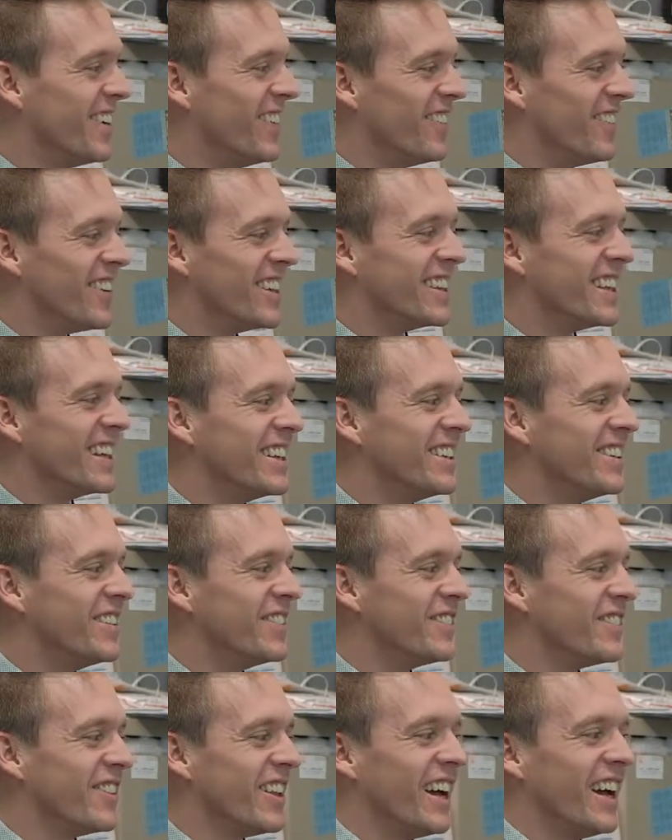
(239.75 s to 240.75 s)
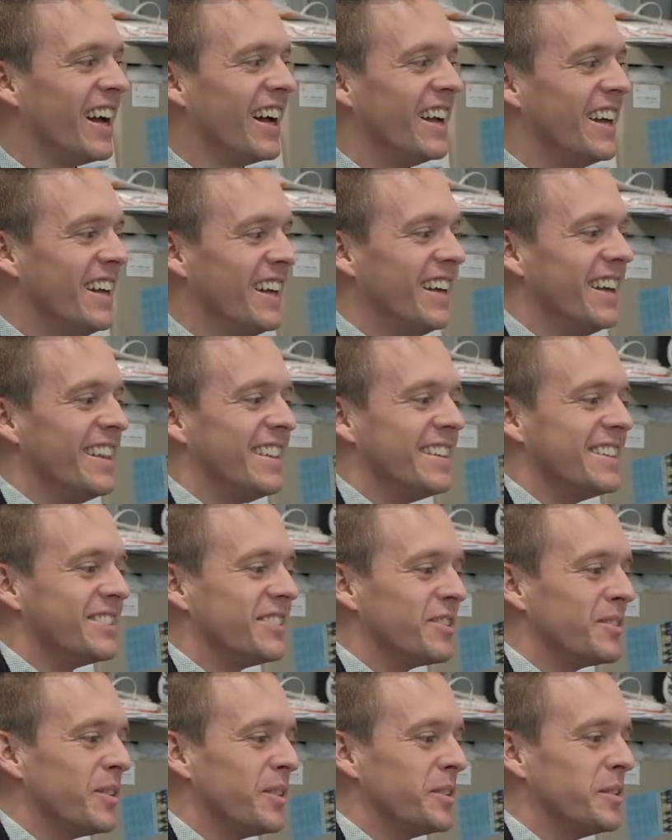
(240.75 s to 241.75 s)
but do fly. This
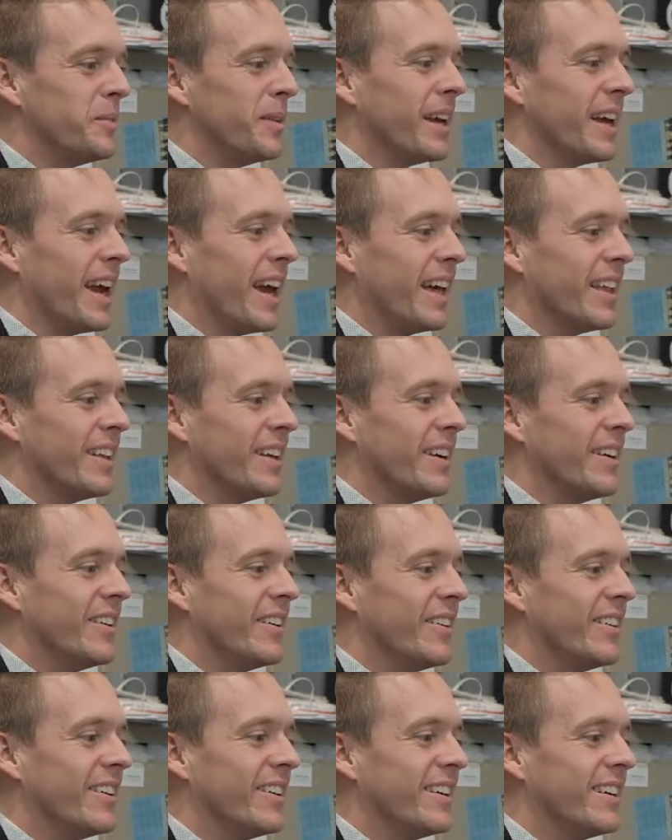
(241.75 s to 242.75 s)
was supposed to be a halo.